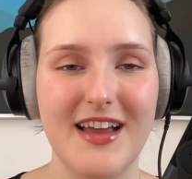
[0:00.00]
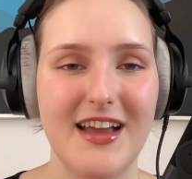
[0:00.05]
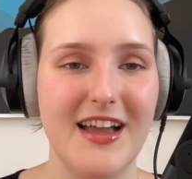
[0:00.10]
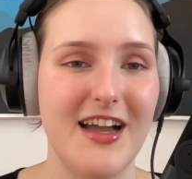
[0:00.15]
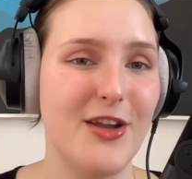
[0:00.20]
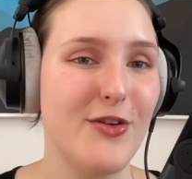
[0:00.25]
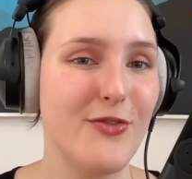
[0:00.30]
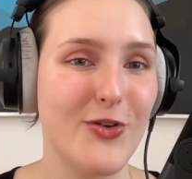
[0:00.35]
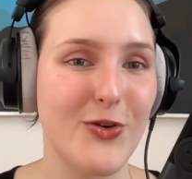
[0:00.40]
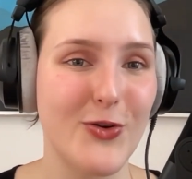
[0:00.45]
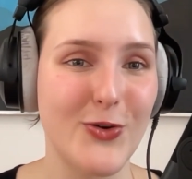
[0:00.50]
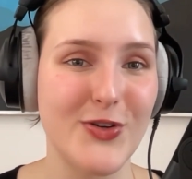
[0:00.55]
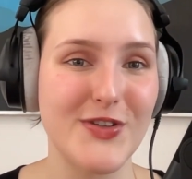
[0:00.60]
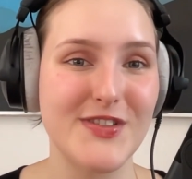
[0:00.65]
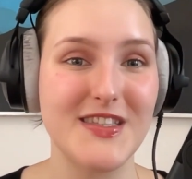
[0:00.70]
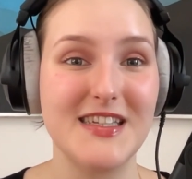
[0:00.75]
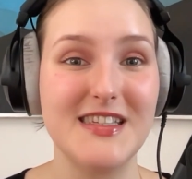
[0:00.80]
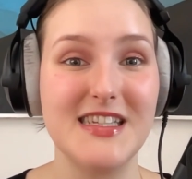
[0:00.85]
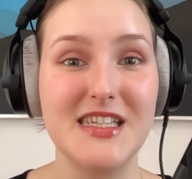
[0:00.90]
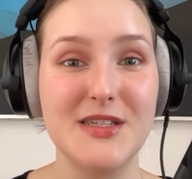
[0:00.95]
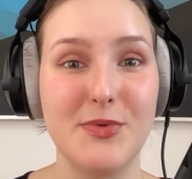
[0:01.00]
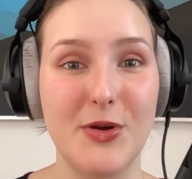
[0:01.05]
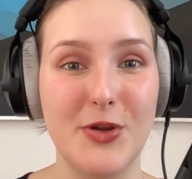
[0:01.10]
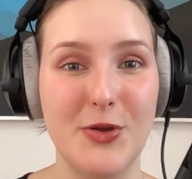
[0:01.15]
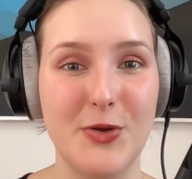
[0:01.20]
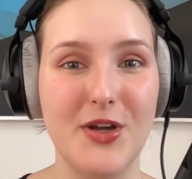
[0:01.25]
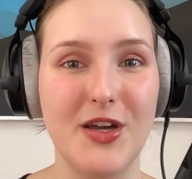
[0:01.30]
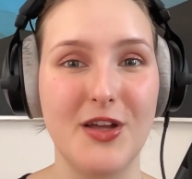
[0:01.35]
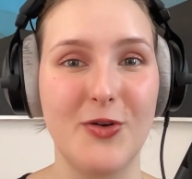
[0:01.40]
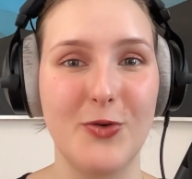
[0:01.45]
and of course, this is where
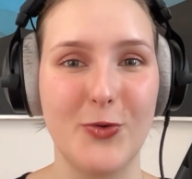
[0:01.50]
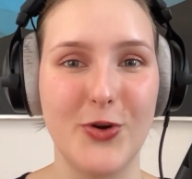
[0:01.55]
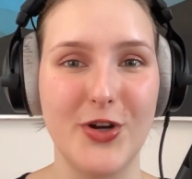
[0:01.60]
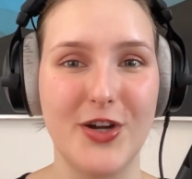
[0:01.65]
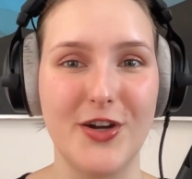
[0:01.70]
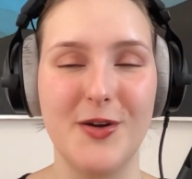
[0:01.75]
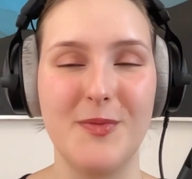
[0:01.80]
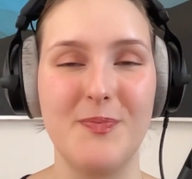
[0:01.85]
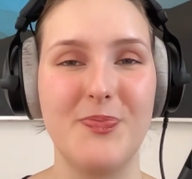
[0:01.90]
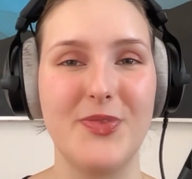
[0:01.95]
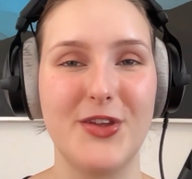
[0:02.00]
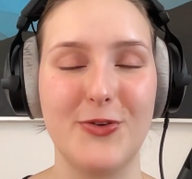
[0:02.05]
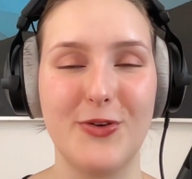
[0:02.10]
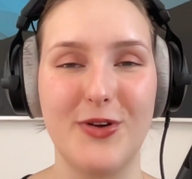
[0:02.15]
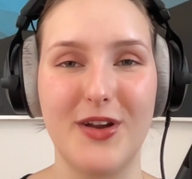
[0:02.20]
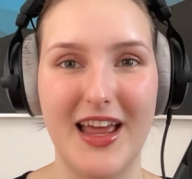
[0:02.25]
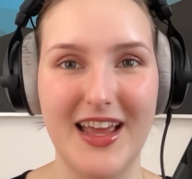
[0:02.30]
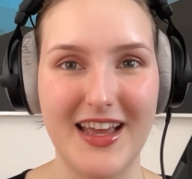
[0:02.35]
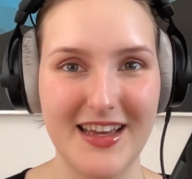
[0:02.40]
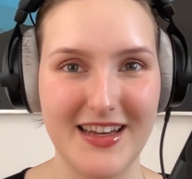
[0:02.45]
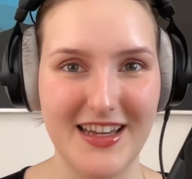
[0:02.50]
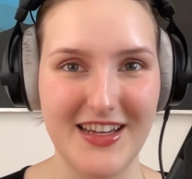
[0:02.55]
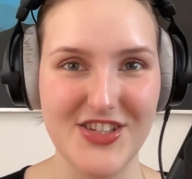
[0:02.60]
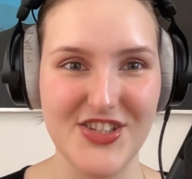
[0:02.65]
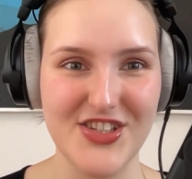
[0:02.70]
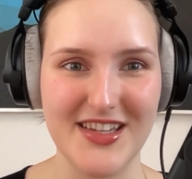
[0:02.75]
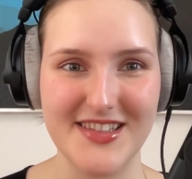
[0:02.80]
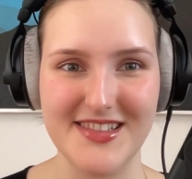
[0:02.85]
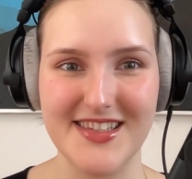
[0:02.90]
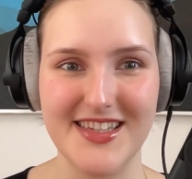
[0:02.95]
you can order your GlycanAge
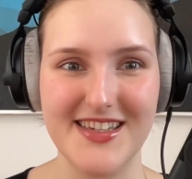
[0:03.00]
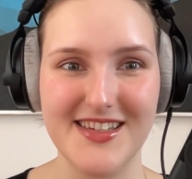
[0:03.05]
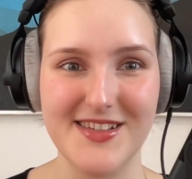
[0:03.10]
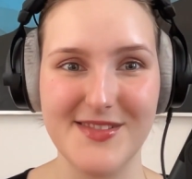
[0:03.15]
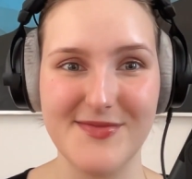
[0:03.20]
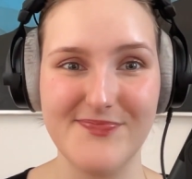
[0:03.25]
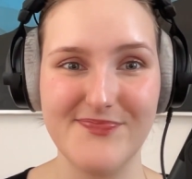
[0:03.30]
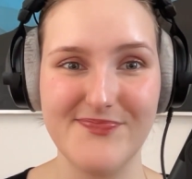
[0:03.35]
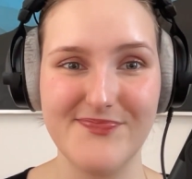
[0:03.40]
test kit.